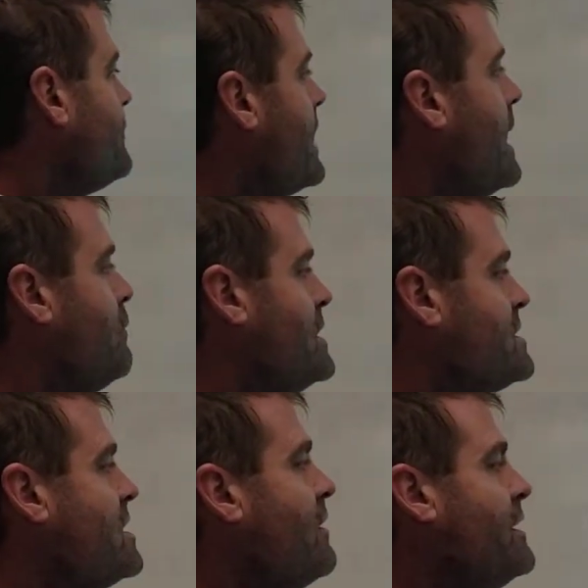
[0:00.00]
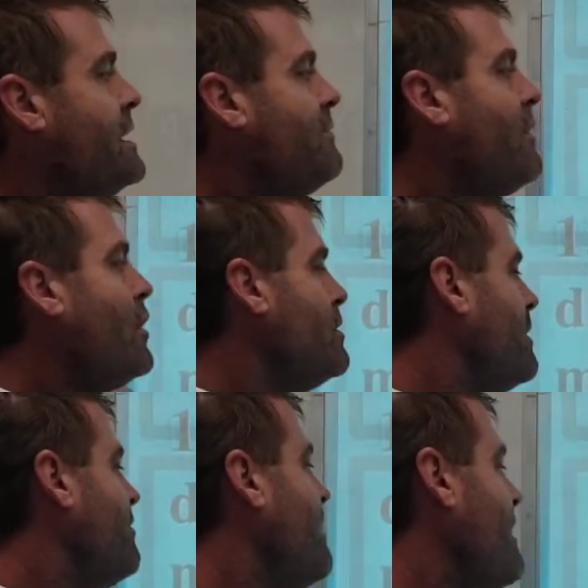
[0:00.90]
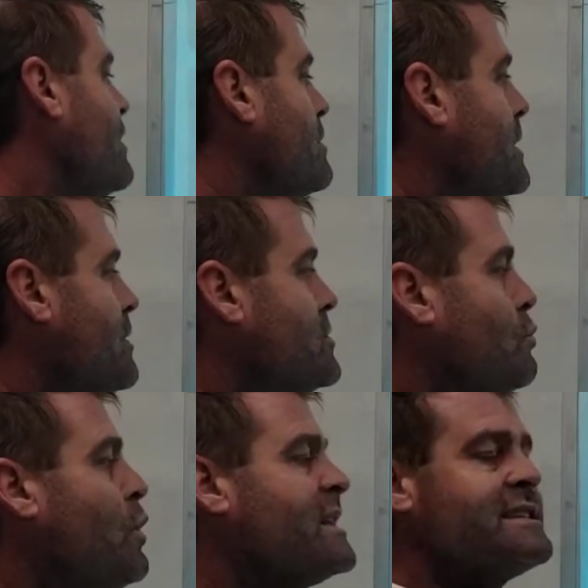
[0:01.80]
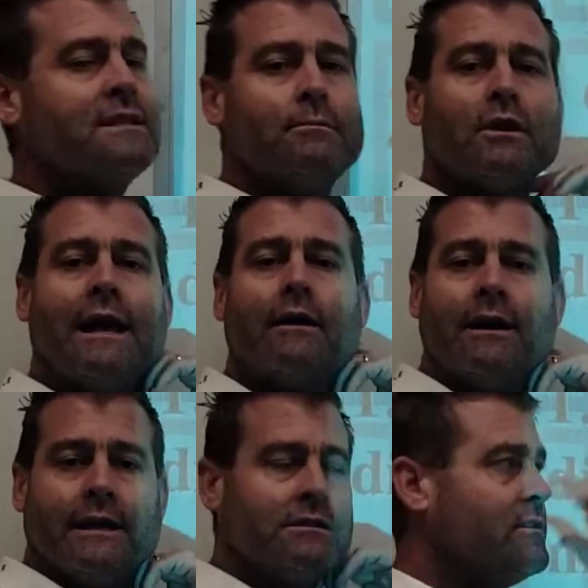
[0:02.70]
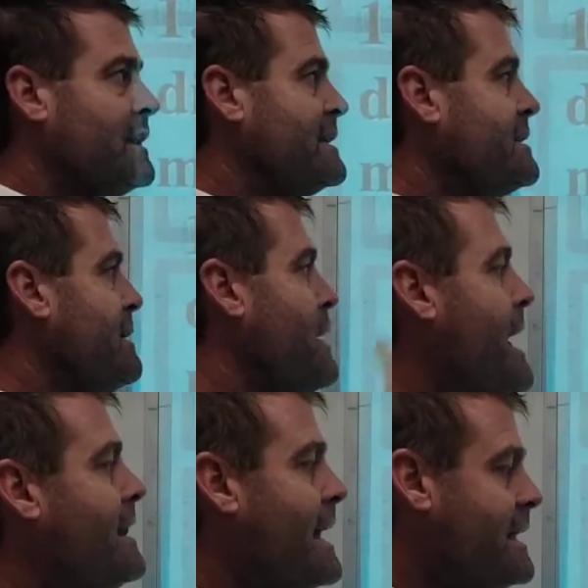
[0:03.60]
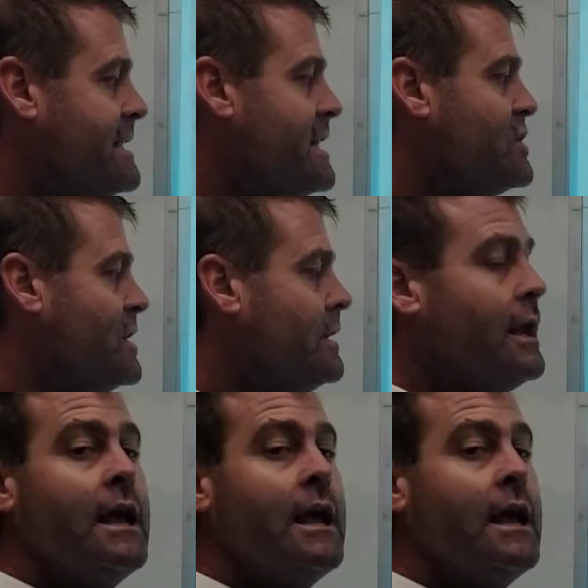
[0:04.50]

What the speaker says: and we dissolve it in a volume of 500 milliliters, what's the molarity? So let's say we have that condition.